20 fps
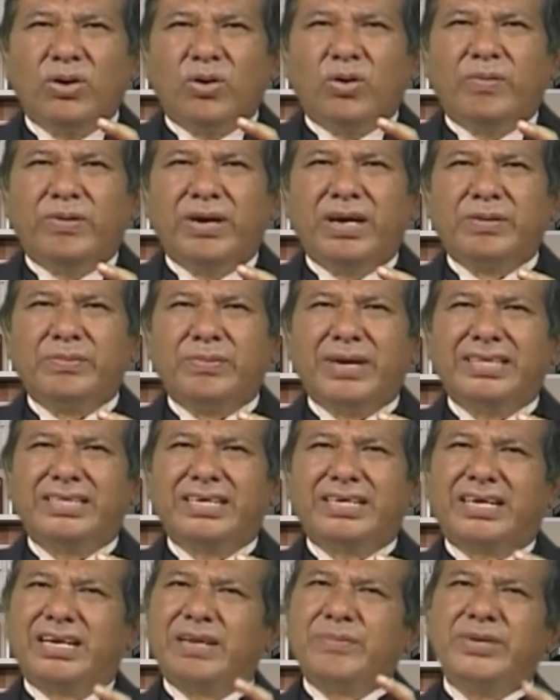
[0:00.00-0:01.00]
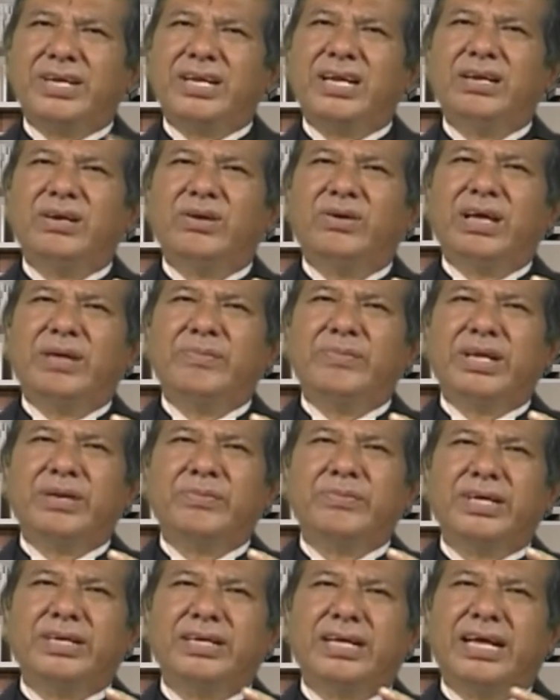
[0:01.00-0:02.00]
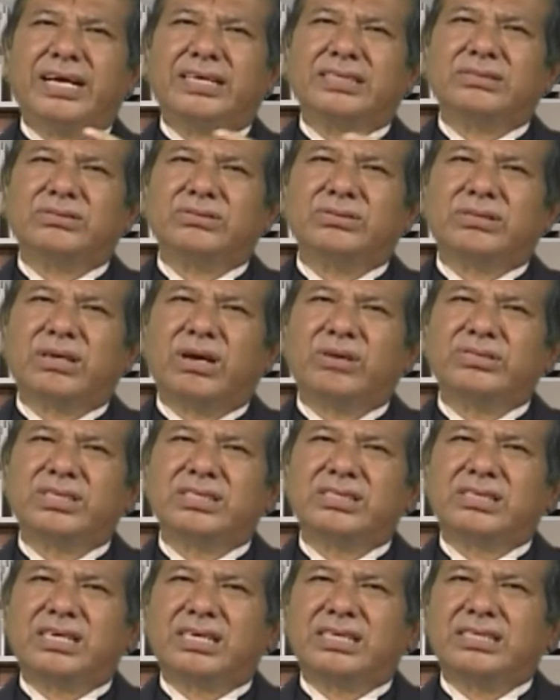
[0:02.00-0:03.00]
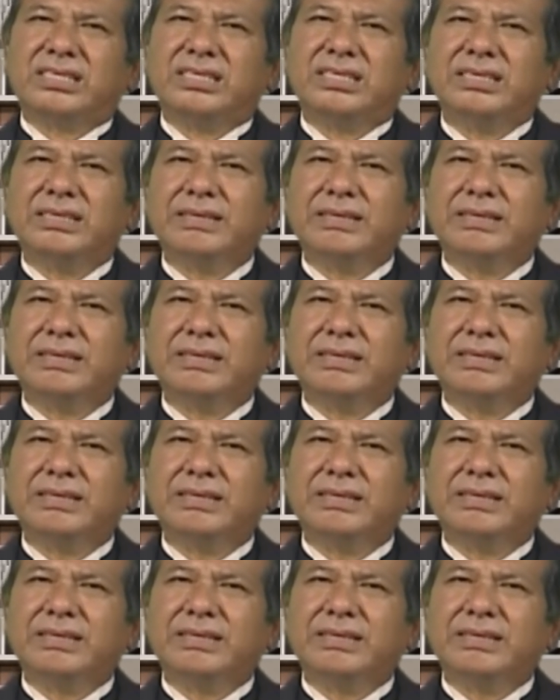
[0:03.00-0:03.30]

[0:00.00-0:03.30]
covered by the Criminal Law Amendment Act 2013